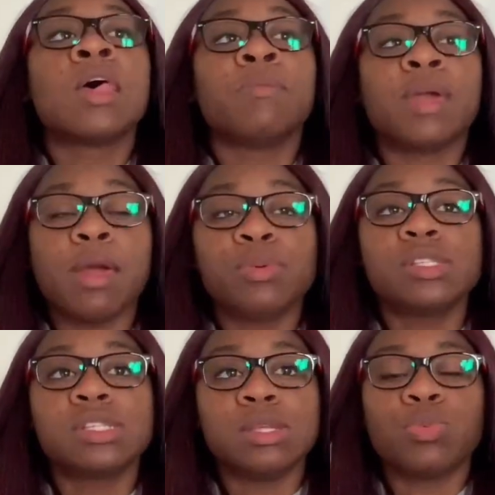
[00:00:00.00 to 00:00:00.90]
be able
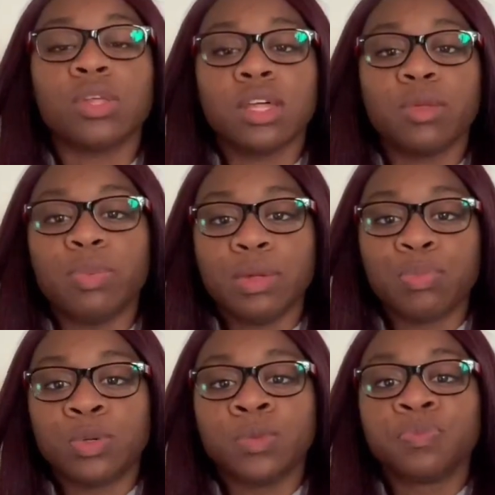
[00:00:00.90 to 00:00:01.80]
to sleep with other
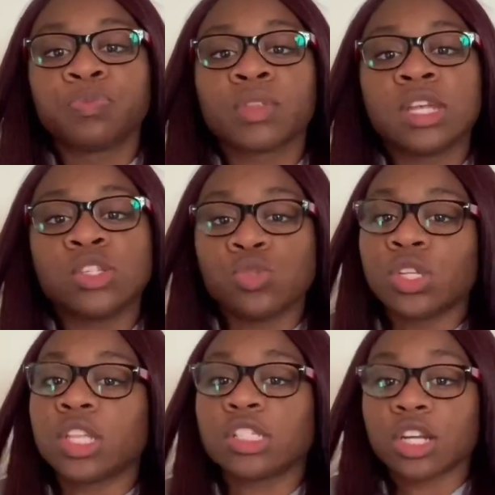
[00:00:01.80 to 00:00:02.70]
people due
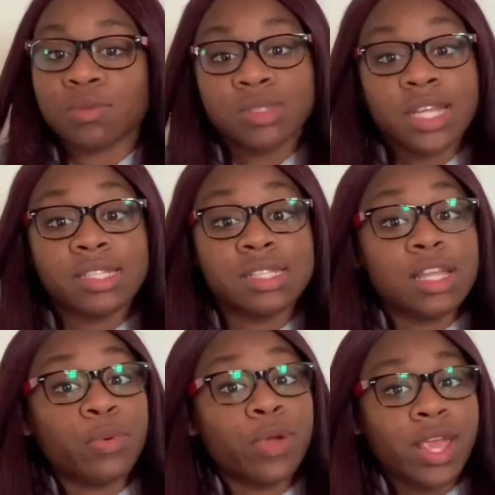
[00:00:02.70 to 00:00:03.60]
to the circumstances
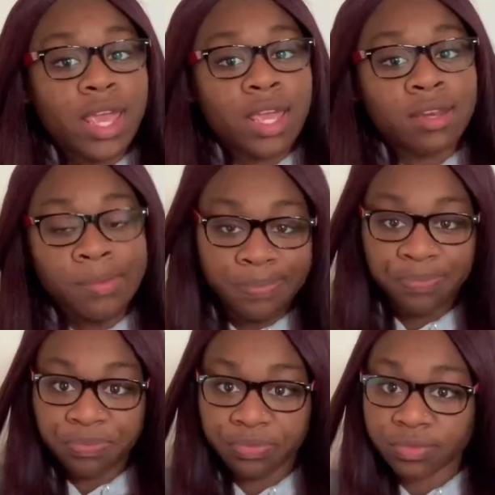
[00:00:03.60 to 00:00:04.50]
they were in.
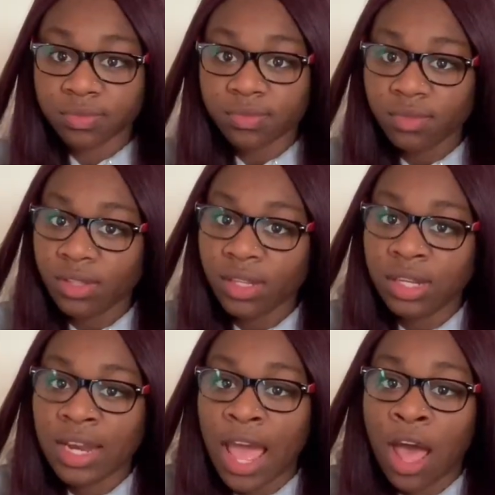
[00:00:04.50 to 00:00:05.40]

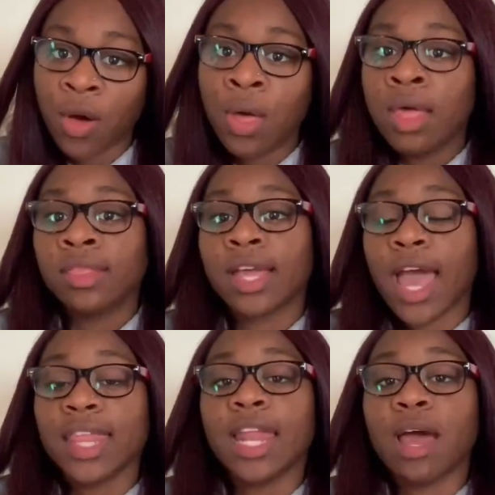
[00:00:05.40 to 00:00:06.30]
Now, the
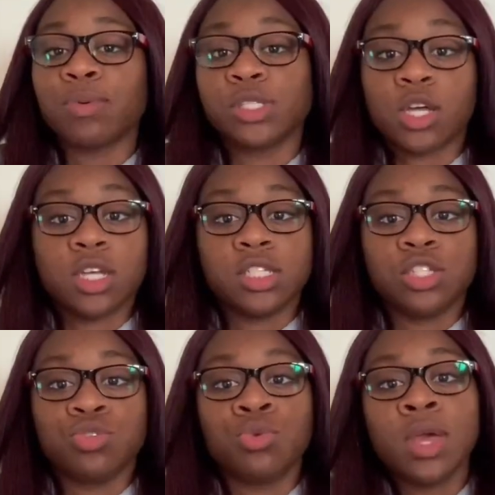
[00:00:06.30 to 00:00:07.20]
guy that I was talking
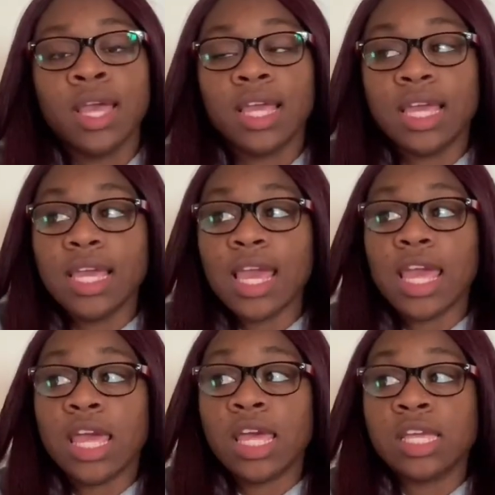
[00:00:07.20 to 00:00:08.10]
to, he
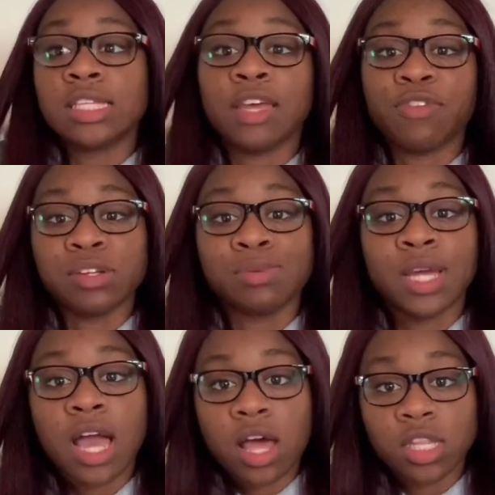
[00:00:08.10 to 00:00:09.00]
is a
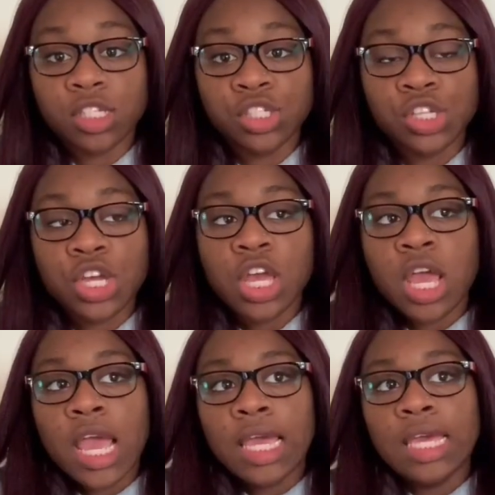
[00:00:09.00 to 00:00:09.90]
freshman in college.
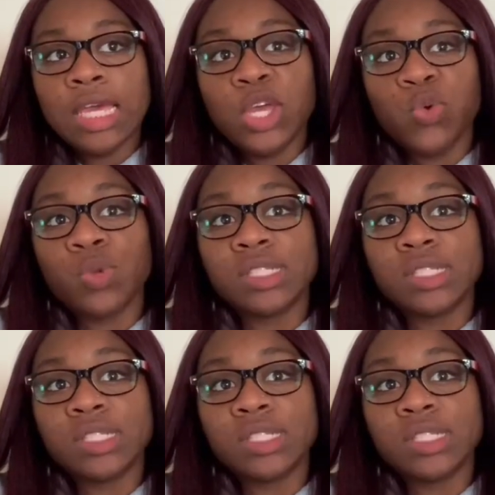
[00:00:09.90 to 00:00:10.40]
He